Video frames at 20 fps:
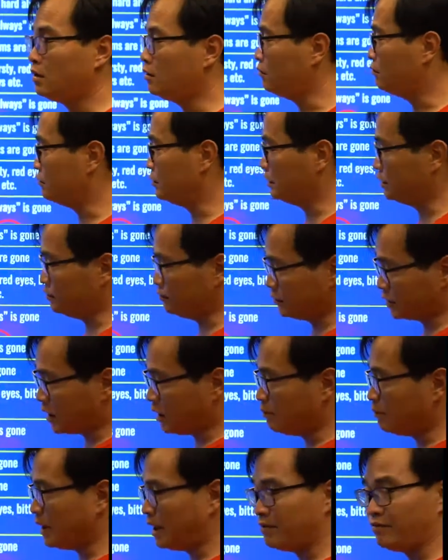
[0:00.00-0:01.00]
we
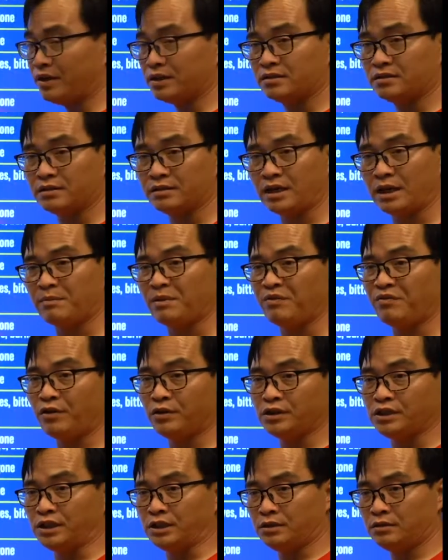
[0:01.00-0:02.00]
combine with heavy
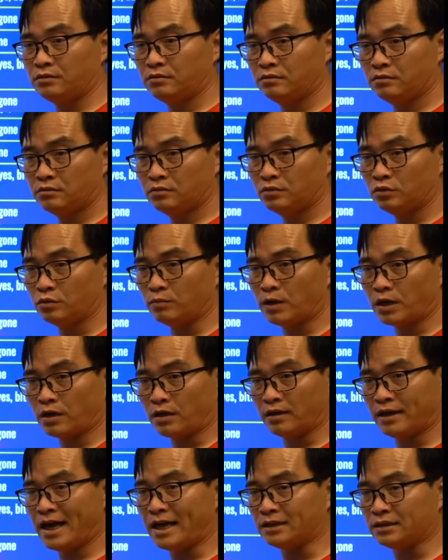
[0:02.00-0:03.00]
40 to work on
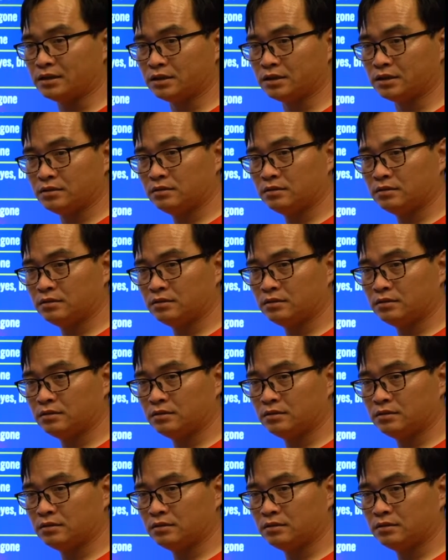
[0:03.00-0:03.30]
that.